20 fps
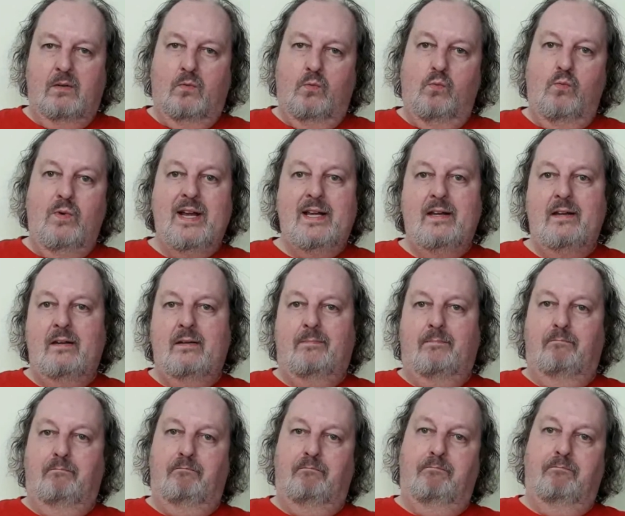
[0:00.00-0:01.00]
wind
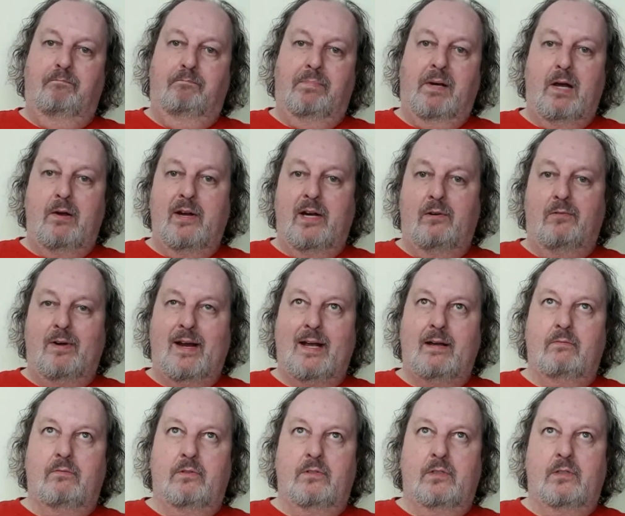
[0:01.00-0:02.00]
blowing
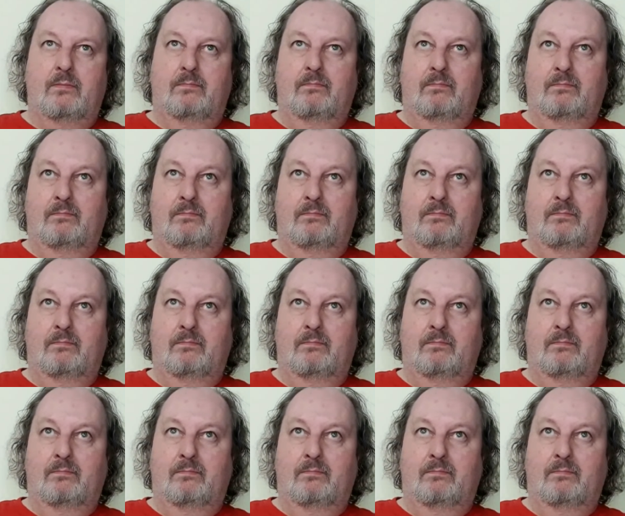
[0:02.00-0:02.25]
around,